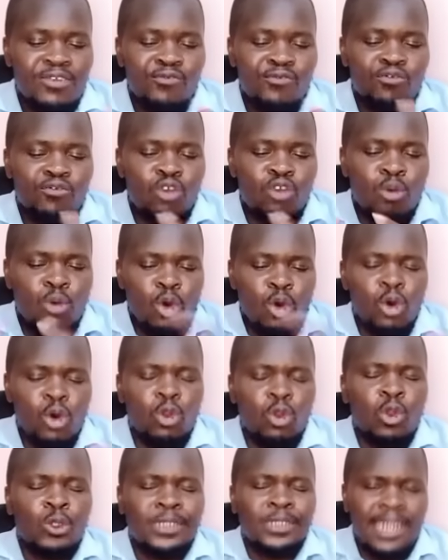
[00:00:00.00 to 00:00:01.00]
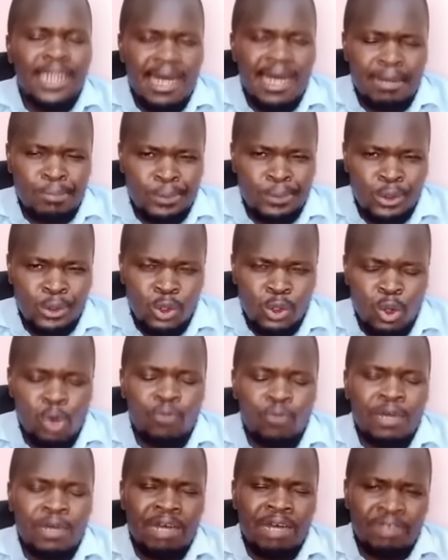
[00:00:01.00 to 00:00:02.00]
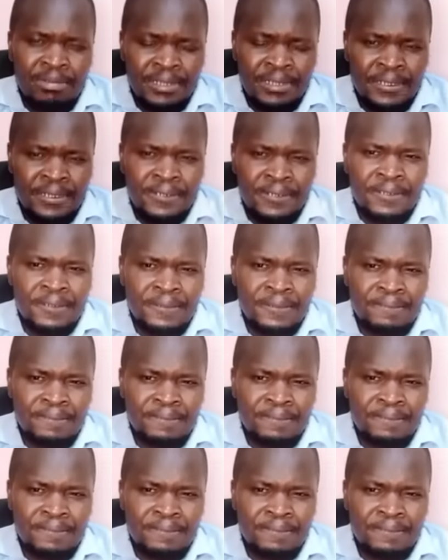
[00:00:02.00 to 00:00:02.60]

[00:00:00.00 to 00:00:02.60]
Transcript: from all those arms of government.